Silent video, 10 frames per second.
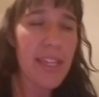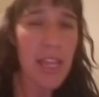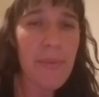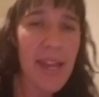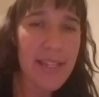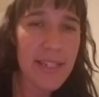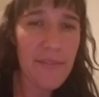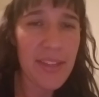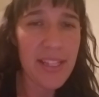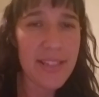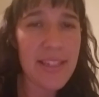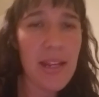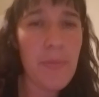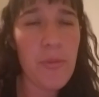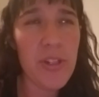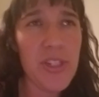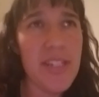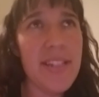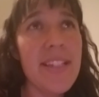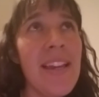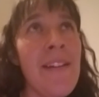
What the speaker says: Gabe has everything set up, which is,